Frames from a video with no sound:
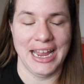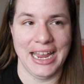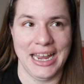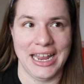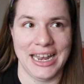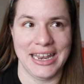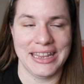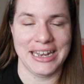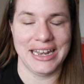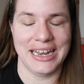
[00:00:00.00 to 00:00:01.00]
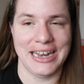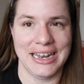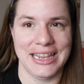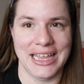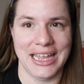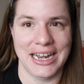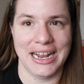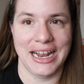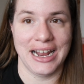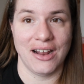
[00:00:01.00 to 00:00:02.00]
And
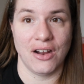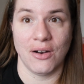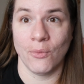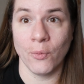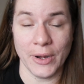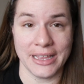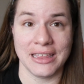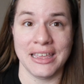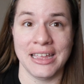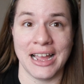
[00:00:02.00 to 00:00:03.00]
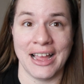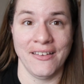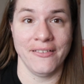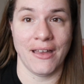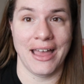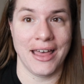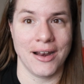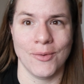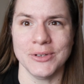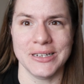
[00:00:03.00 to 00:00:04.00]
then really, I had
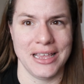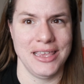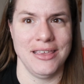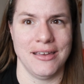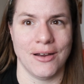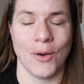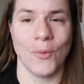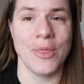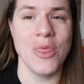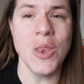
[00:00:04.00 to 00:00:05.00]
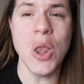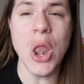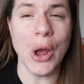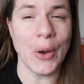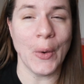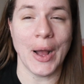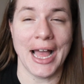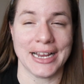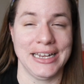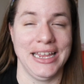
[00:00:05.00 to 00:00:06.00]
almost a year with no
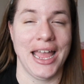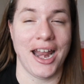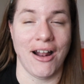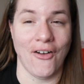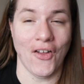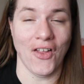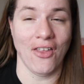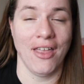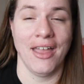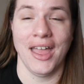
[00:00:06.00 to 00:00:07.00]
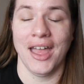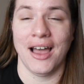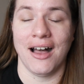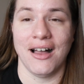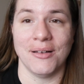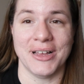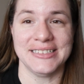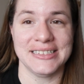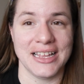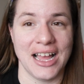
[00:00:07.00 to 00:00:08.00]
acne at all. I
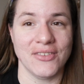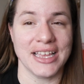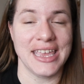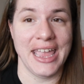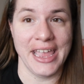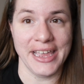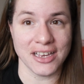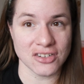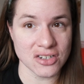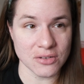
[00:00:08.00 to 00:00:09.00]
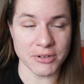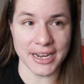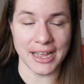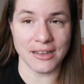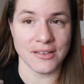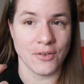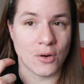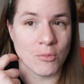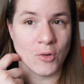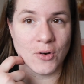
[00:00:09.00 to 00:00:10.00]
still have occasional breakouts of
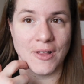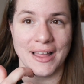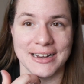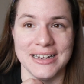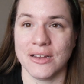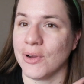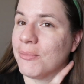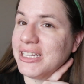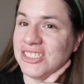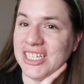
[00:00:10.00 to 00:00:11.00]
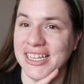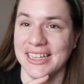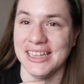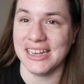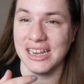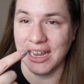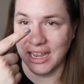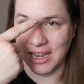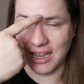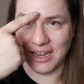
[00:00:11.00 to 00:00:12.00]
hormonal acne around my chin
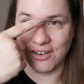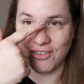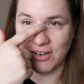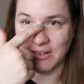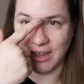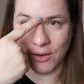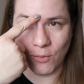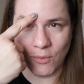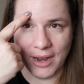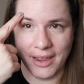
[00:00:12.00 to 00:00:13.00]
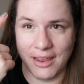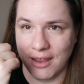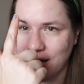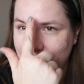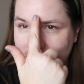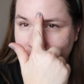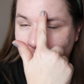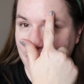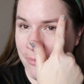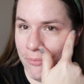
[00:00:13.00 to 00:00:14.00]
and just like right in
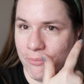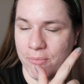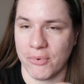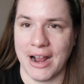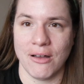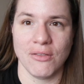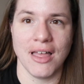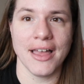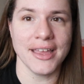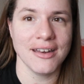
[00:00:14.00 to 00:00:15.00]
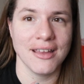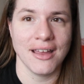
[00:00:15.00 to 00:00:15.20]
my brow line.